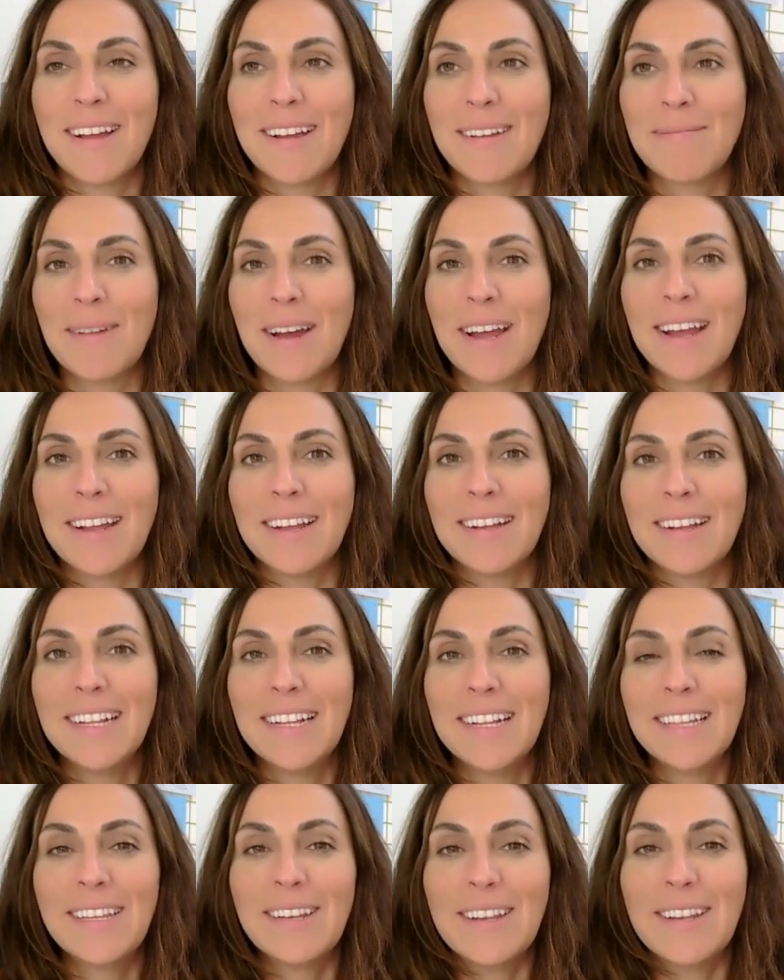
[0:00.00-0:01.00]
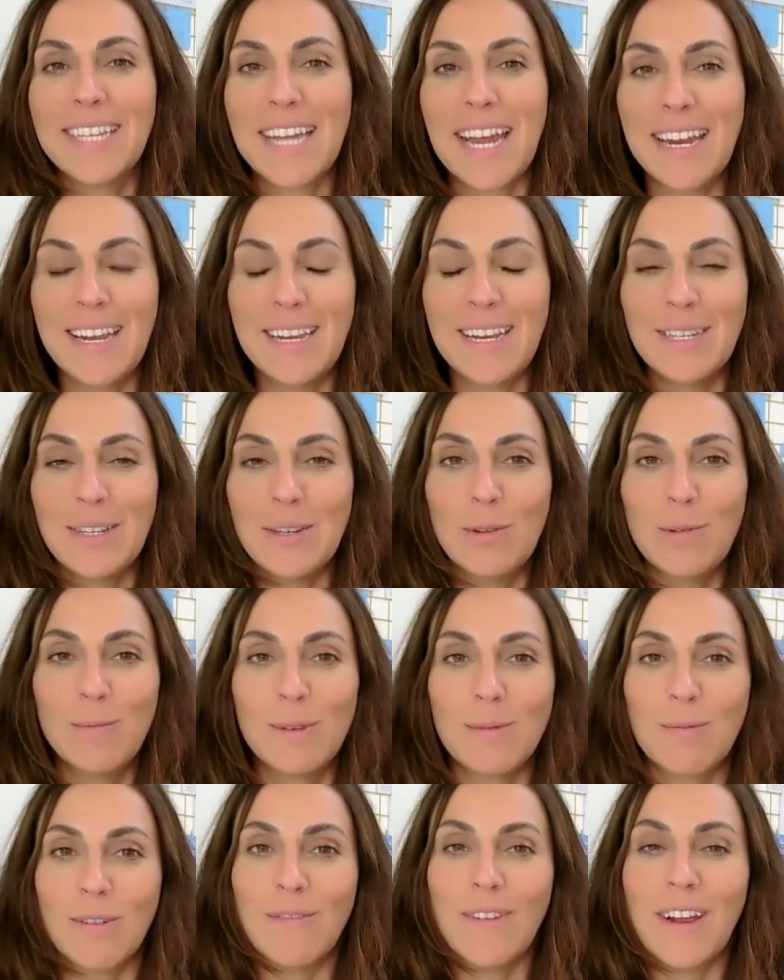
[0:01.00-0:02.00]
my my little tiny
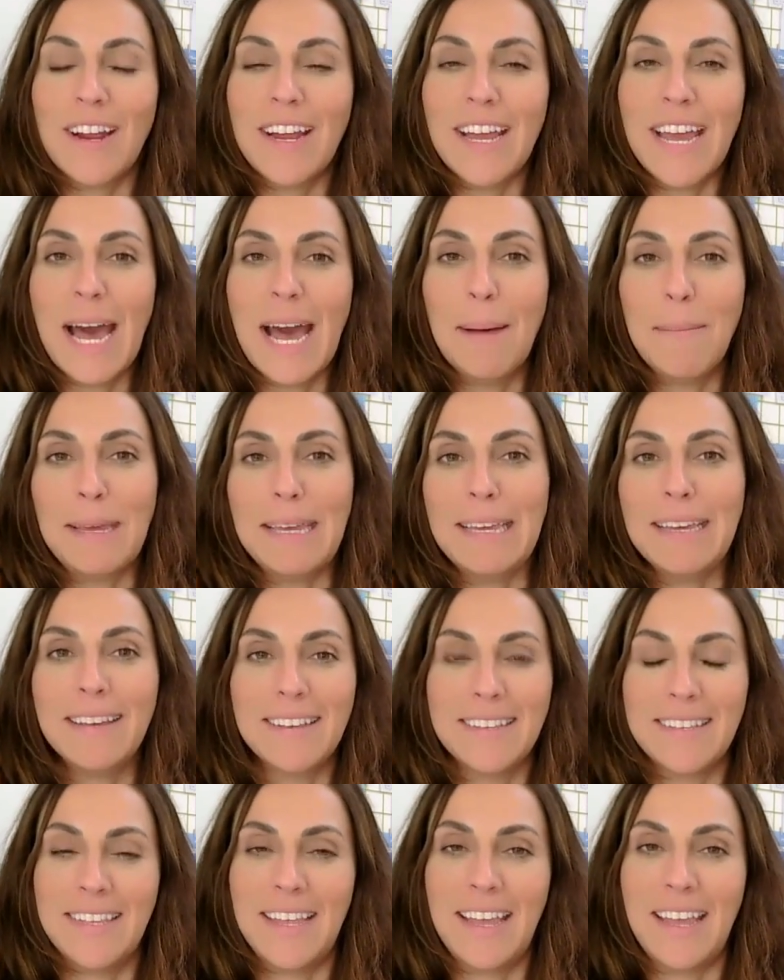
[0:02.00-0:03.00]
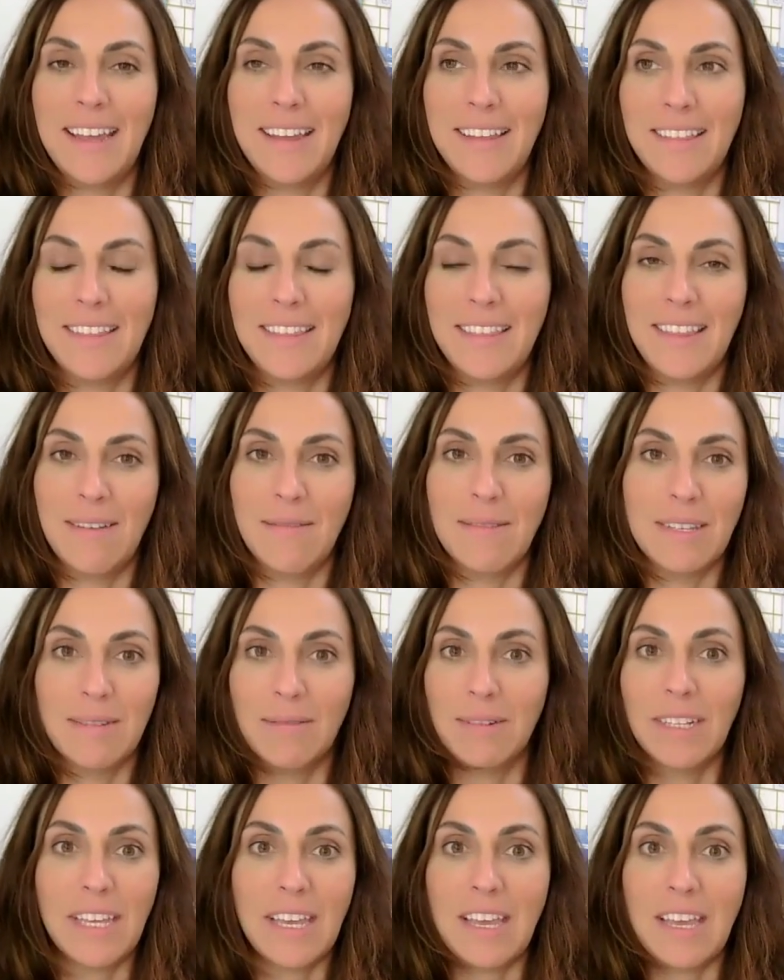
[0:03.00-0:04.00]
tubes were very happy because they it was
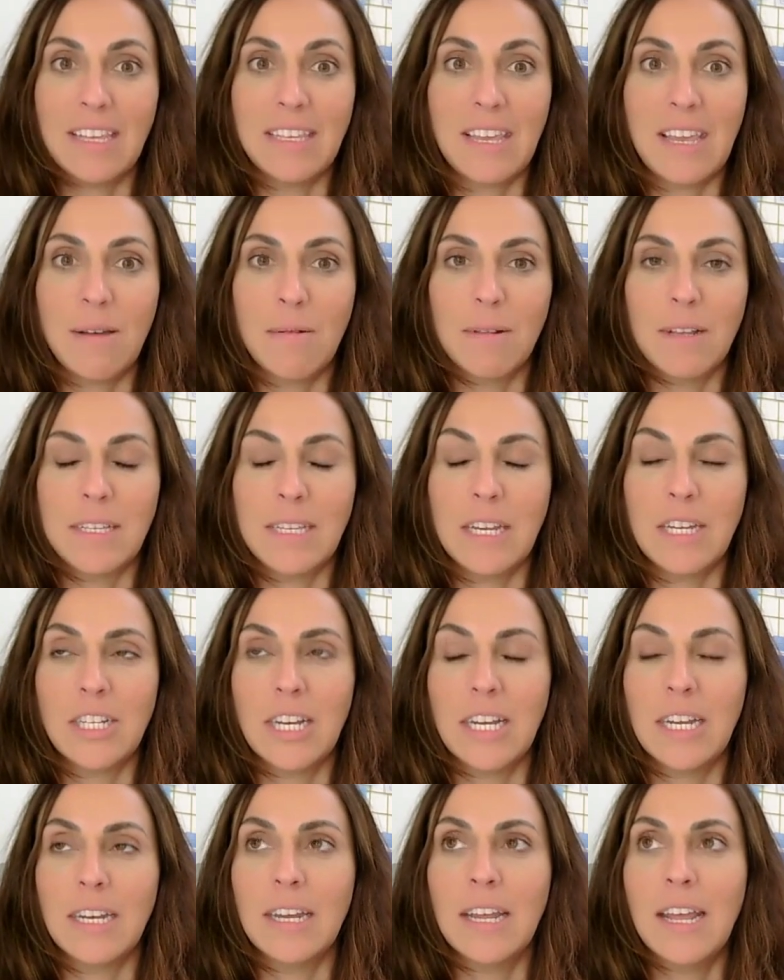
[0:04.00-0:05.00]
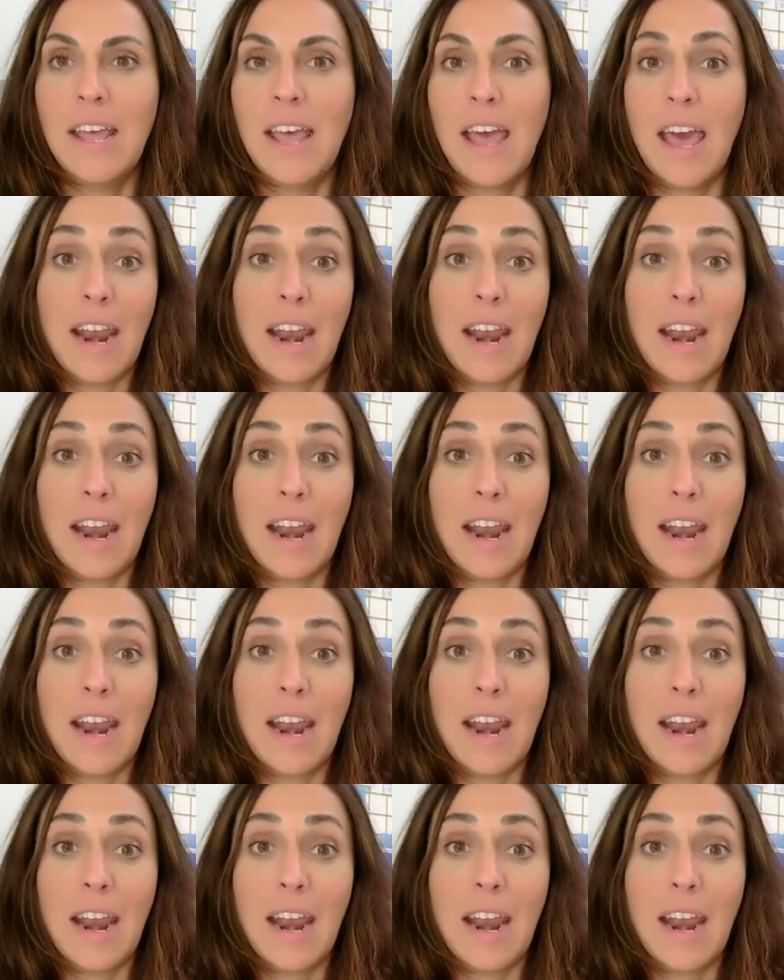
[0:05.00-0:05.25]
a really easy equalization.